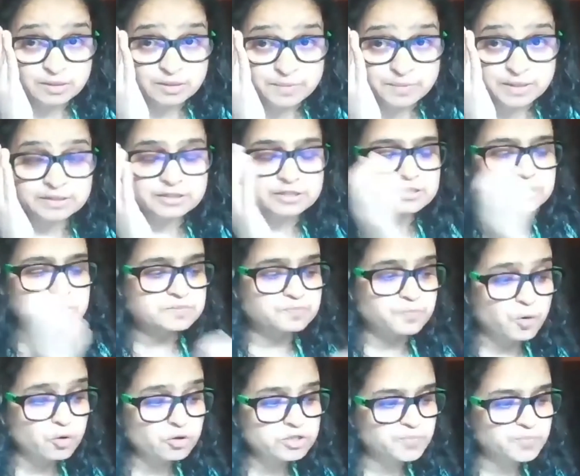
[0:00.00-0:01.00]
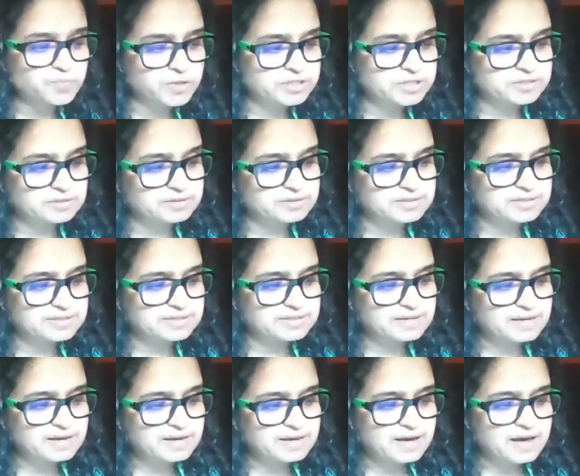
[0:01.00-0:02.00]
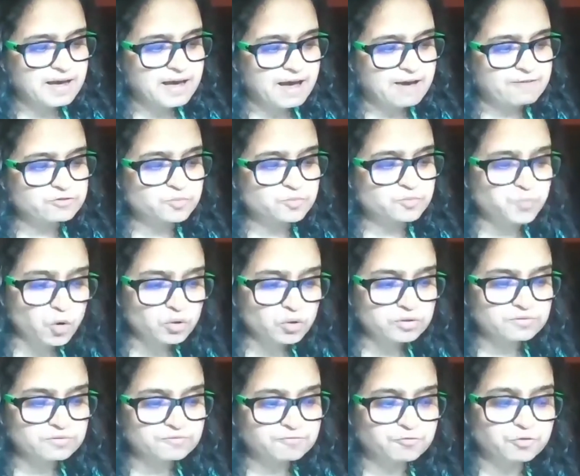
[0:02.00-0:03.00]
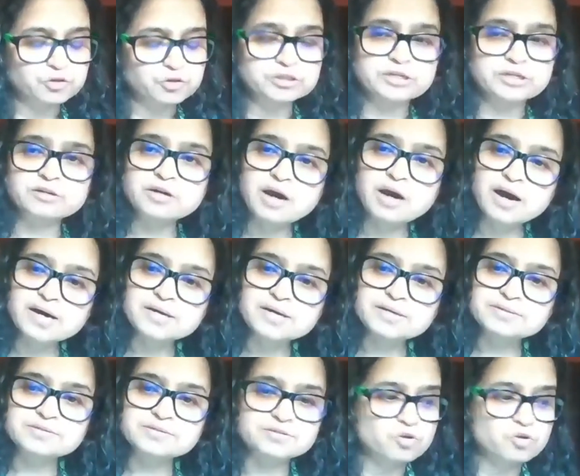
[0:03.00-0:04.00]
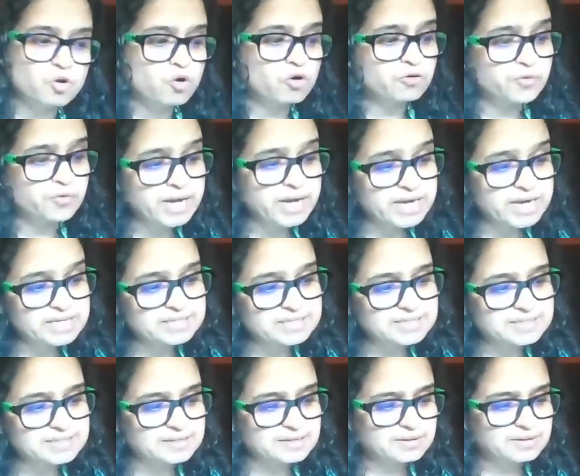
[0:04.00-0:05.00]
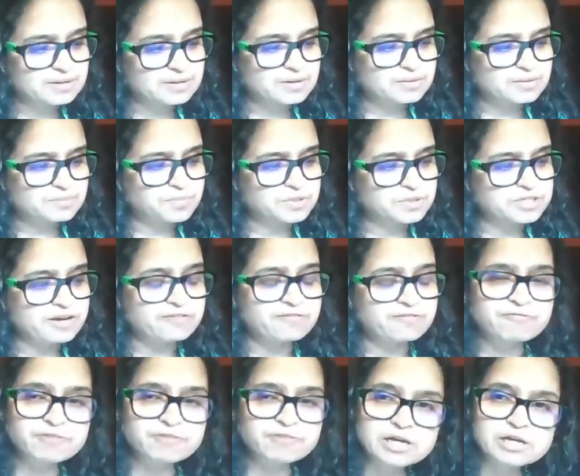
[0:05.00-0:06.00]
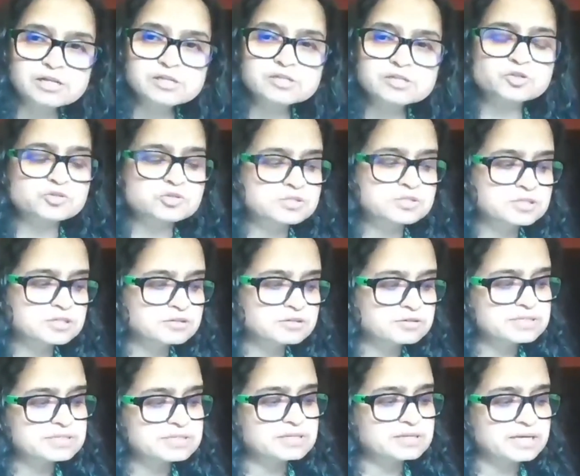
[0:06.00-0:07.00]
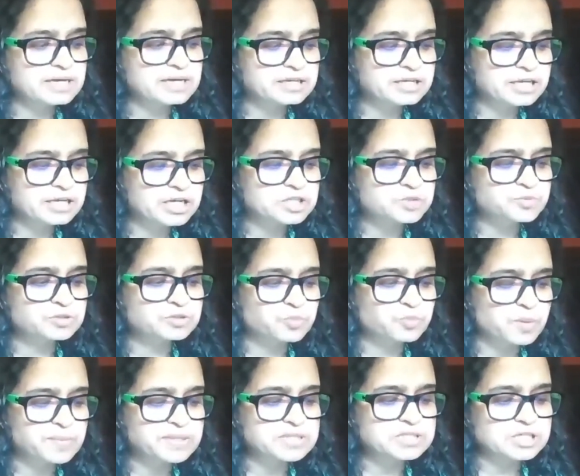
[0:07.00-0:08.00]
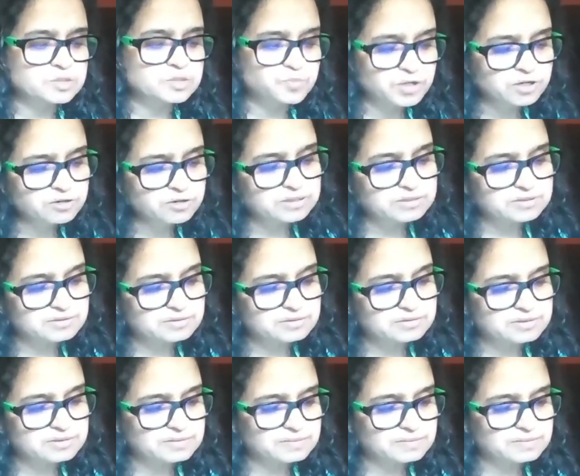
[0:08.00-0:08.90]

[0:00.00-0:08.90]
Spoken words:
American spokespersons have spoken for their caste or race, but have failed to seriously engage with women's experiences.